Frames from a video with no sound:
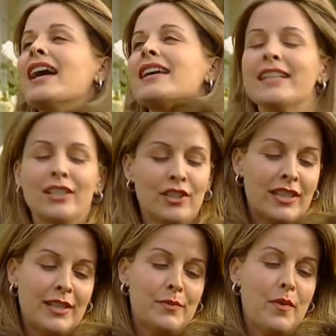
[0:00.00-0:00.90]
And he
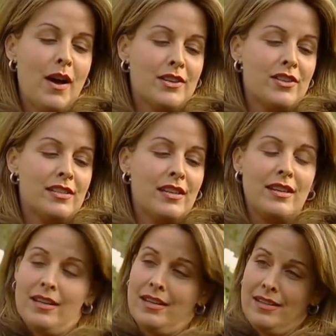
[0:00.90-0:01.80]
looked at his watch. He
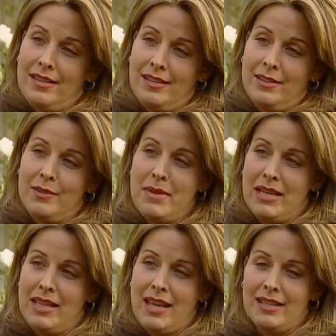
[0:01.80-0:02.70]
said, You're a
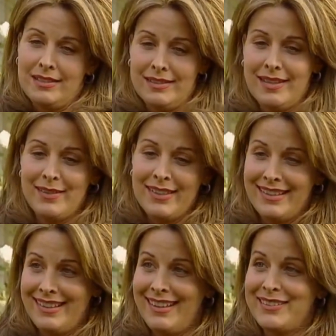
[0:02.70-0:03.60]
minute late. I went,
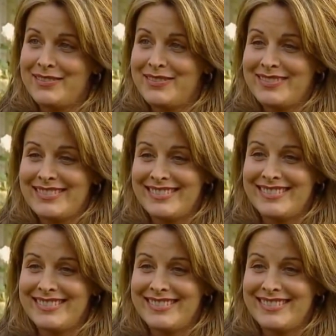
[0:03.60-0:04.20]
Oh,